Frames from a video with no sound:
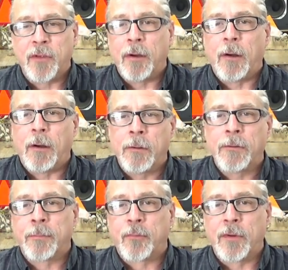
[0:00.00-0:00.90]
There are
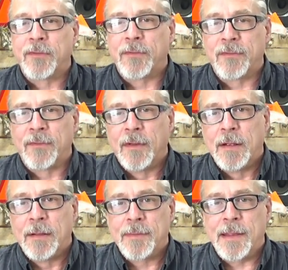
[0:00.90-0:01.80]
other places
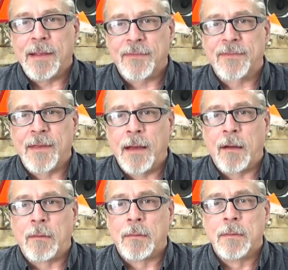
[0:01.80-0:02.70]
that
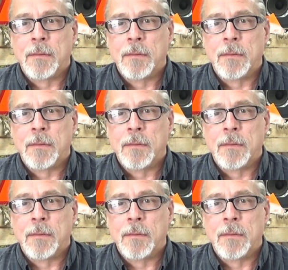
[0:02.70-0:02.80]
sell